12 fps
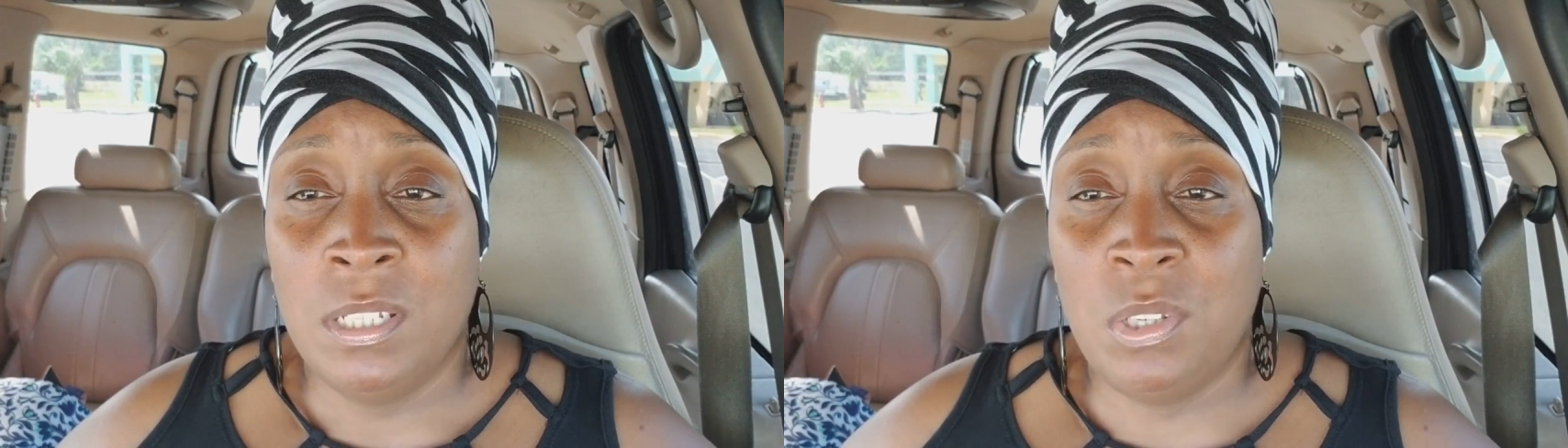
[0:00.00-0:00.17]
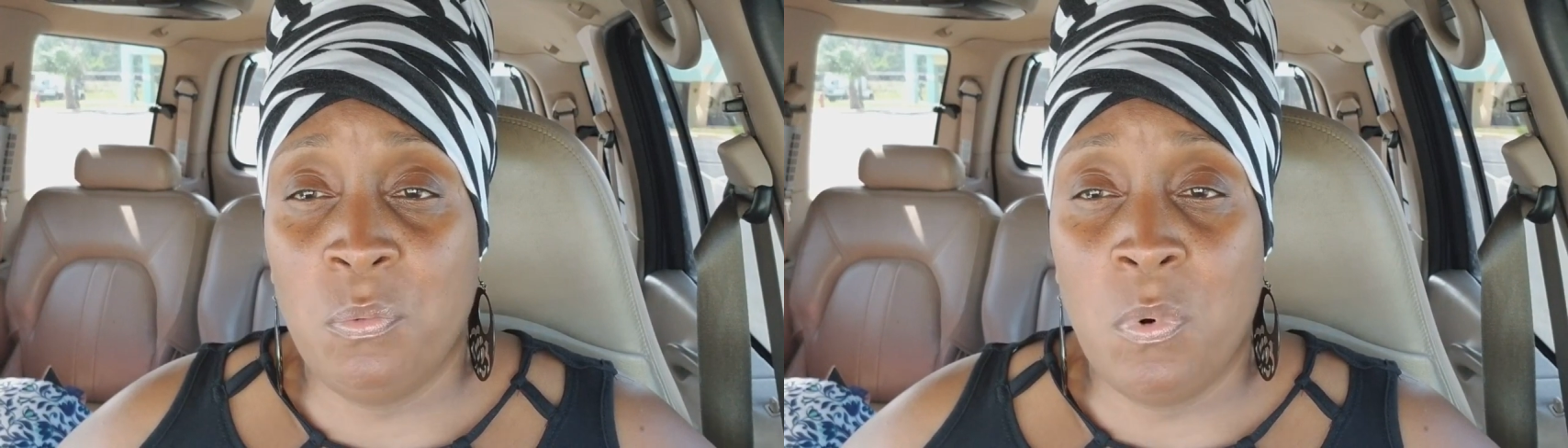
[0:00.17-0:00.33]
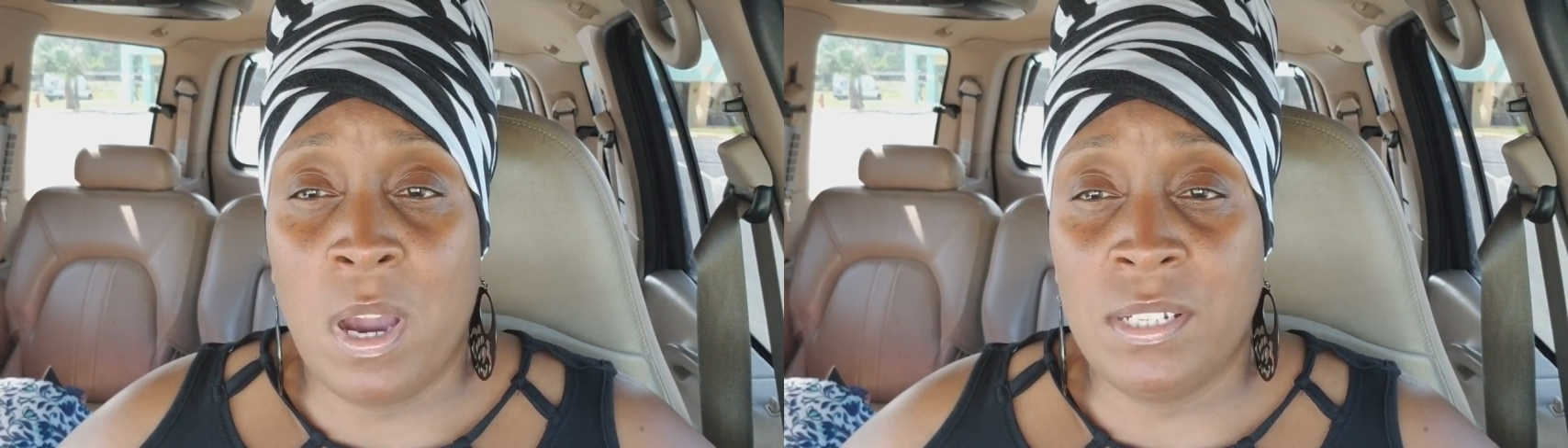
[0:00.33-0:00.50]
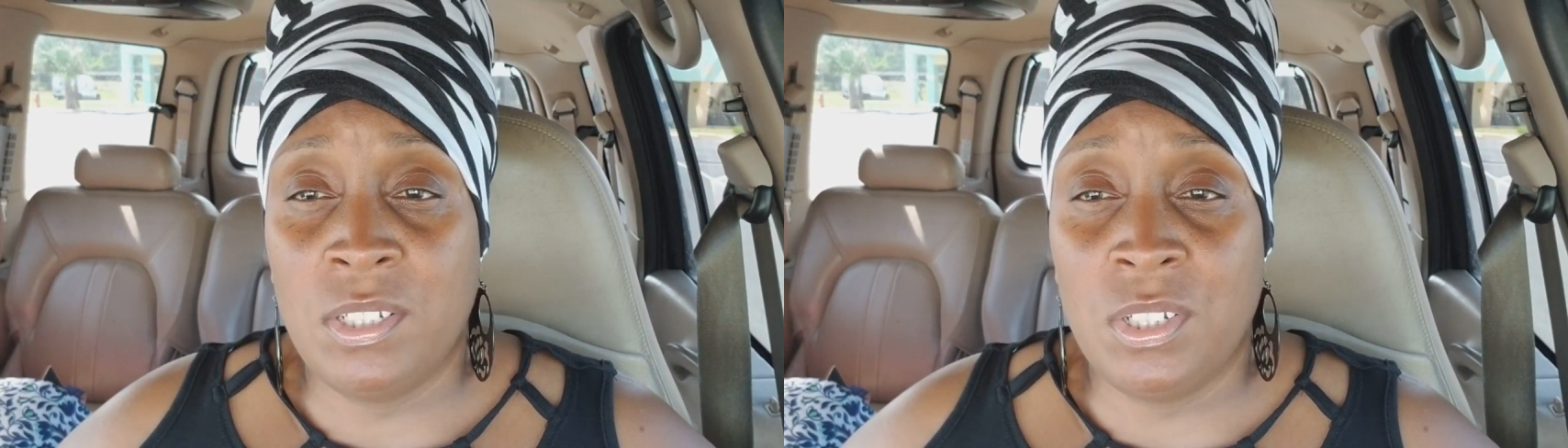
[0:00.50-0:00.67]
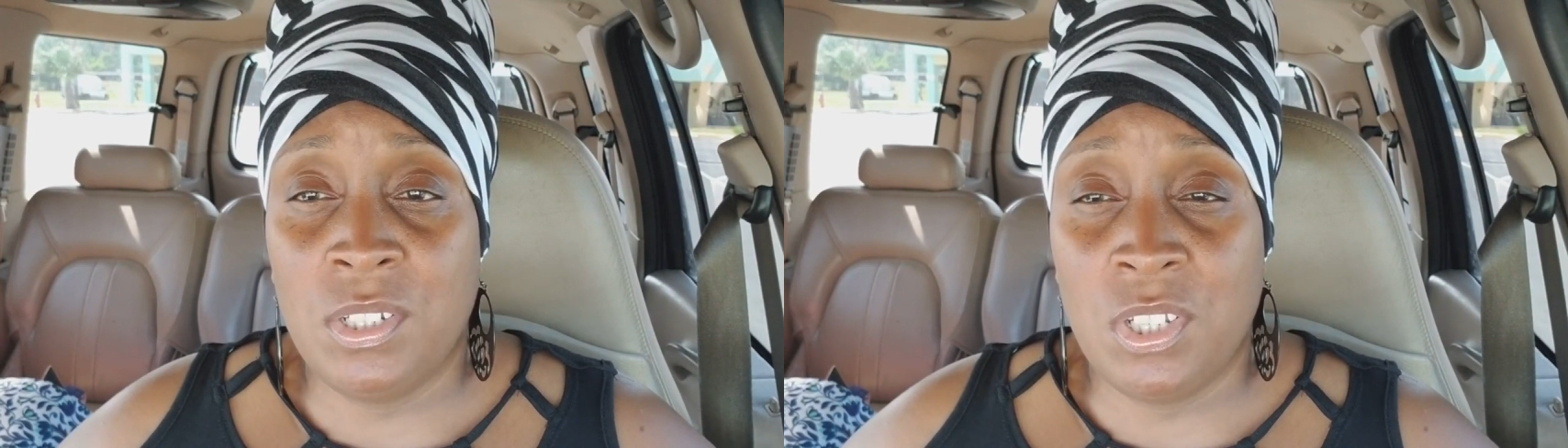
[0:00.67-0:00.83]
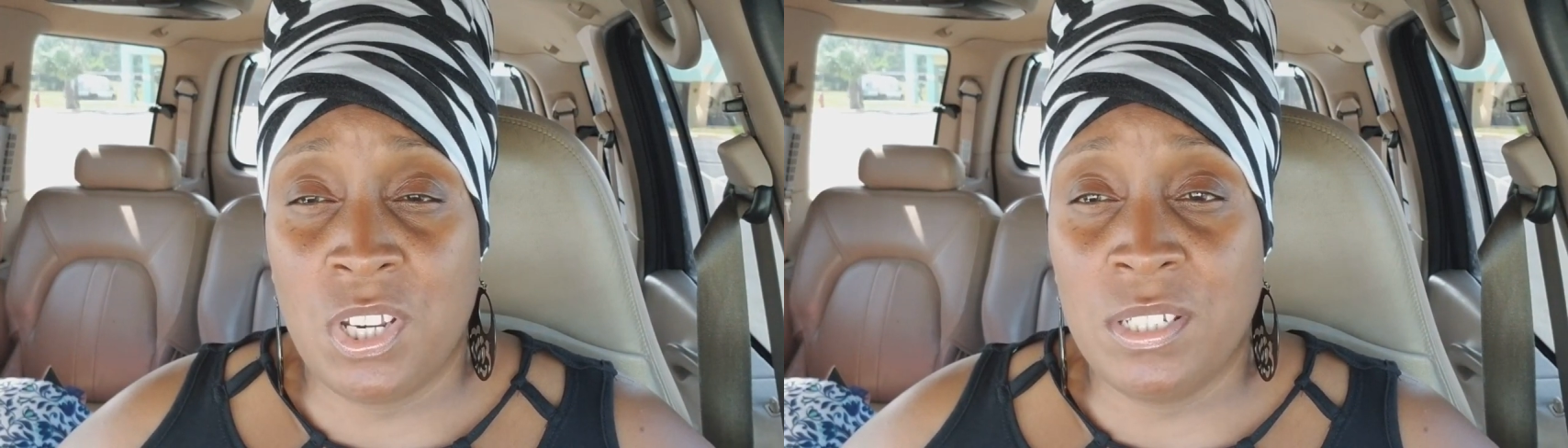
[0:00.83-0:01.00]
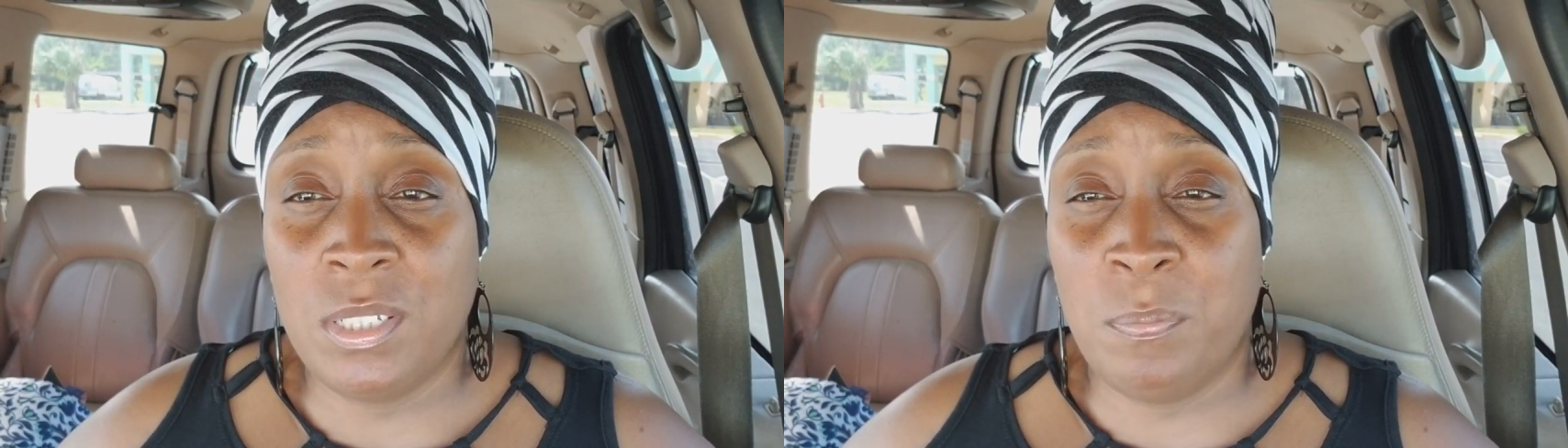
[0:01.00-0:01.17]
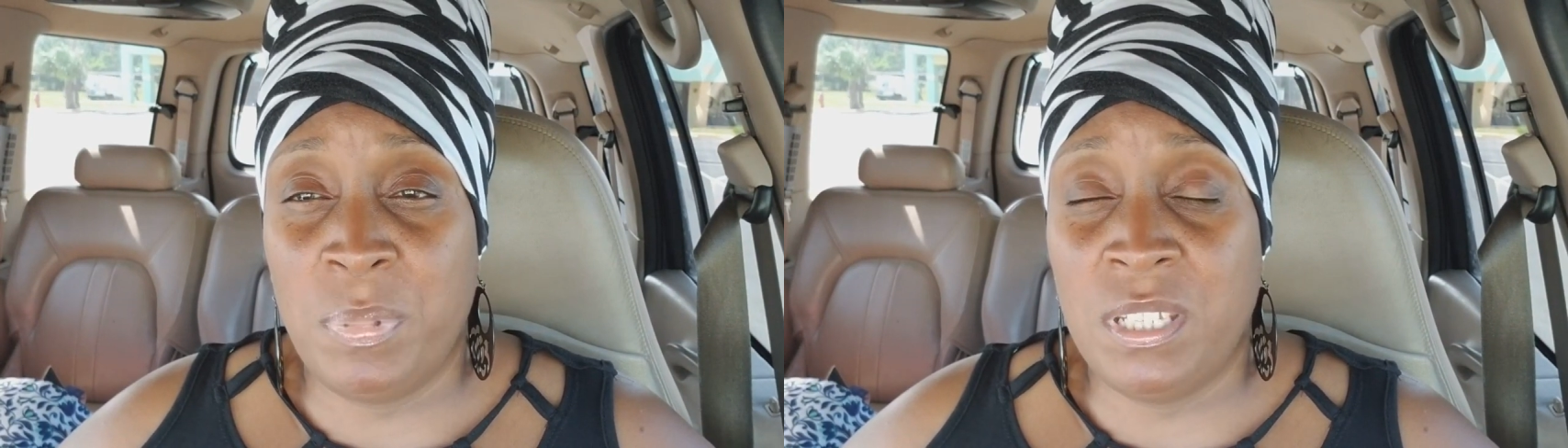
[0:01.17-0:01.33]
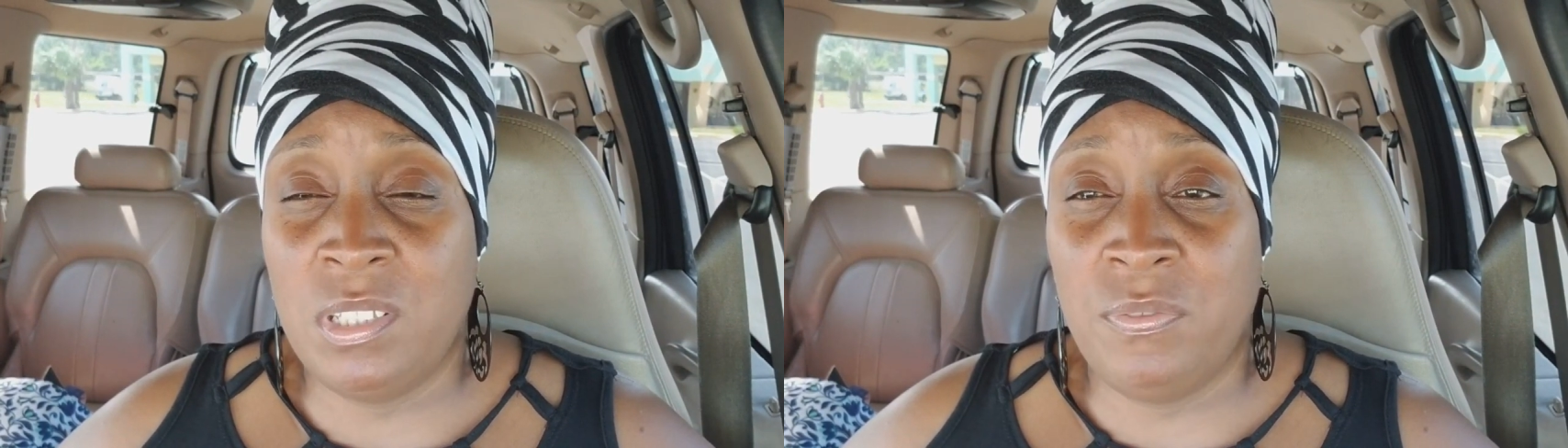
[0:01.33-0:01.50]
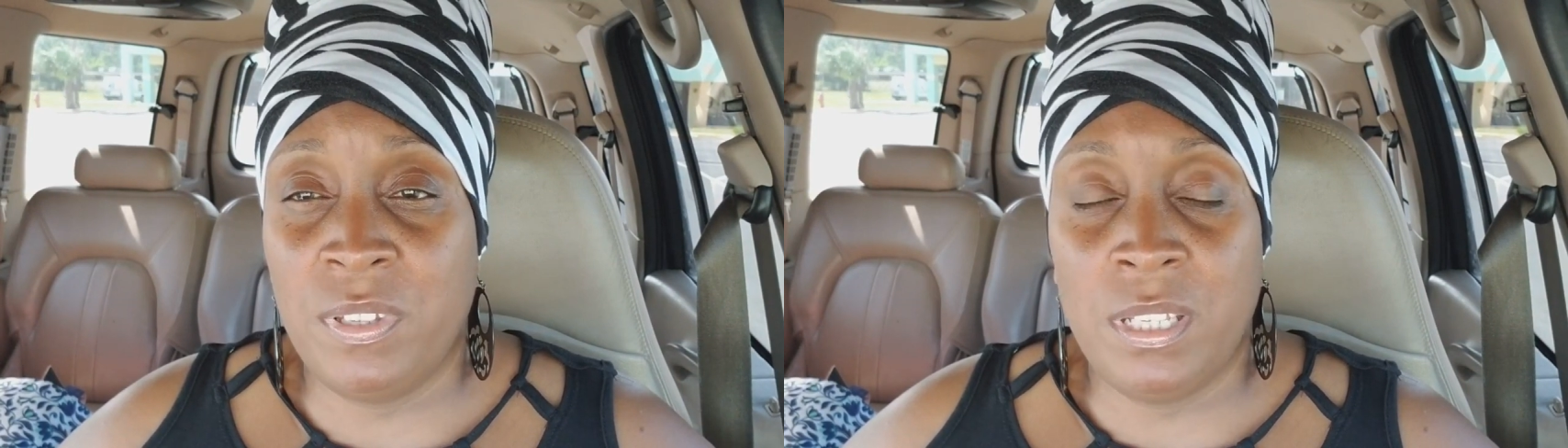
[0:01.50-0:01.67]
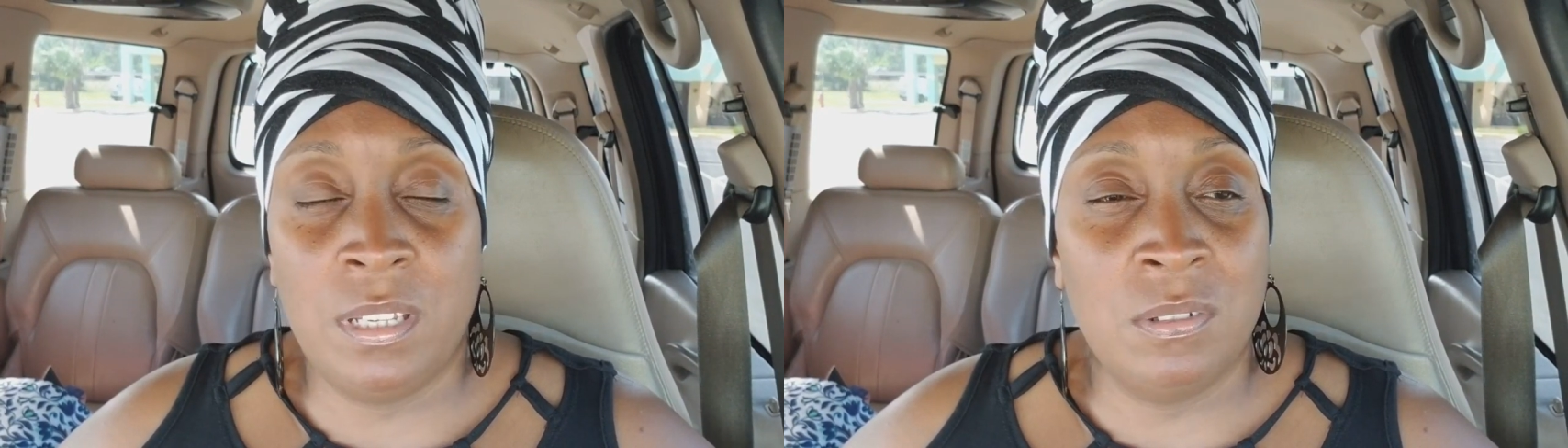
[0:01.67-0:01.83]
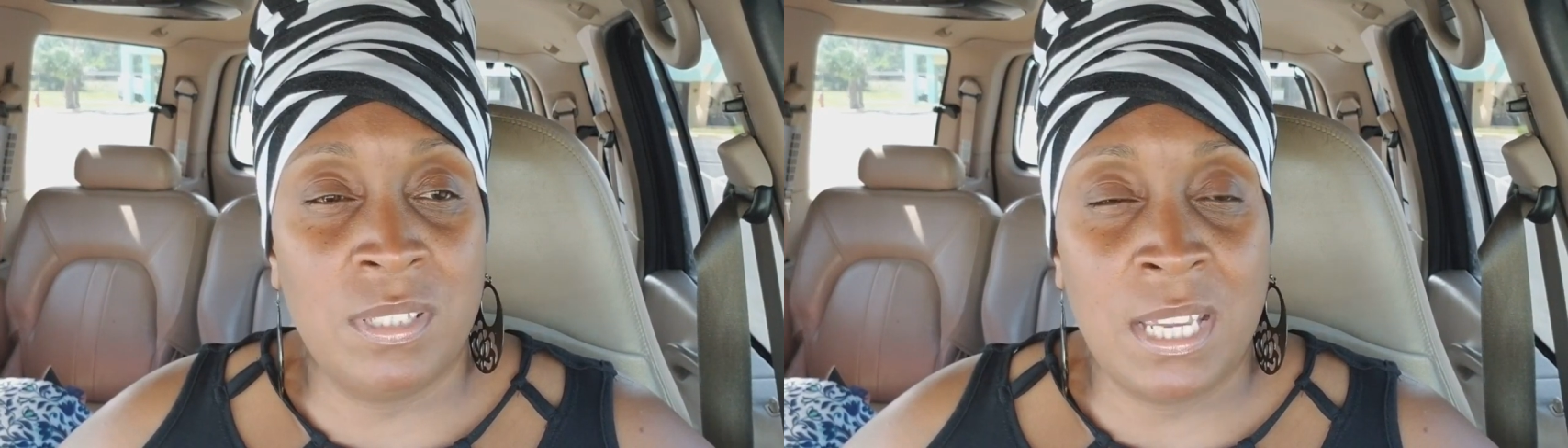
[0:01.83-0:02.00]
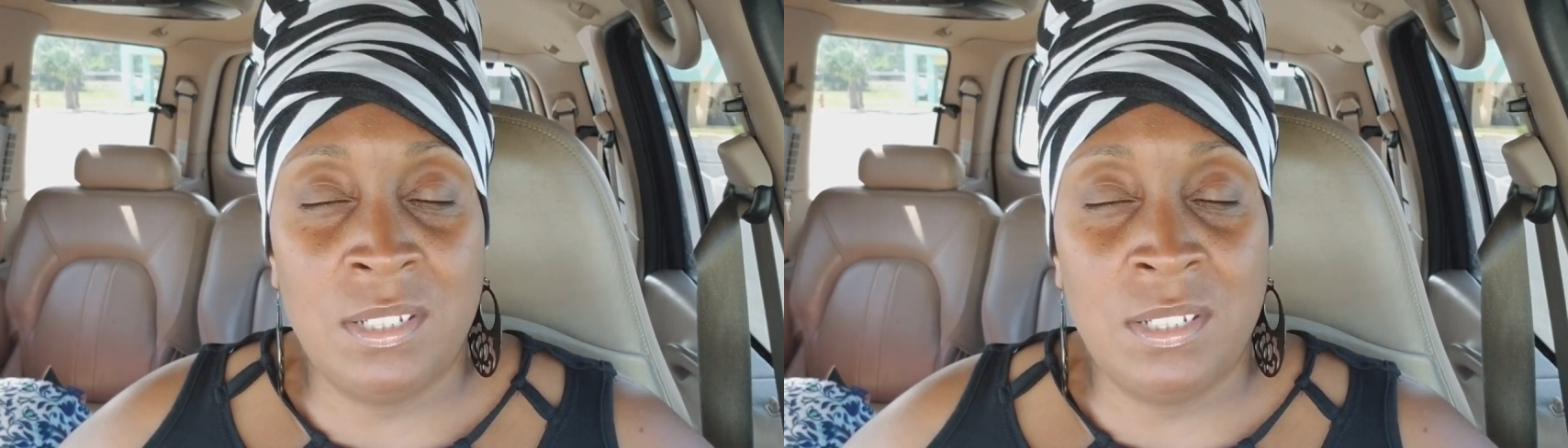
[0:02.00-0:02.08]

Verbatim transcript: to watch Deshanta B's videos.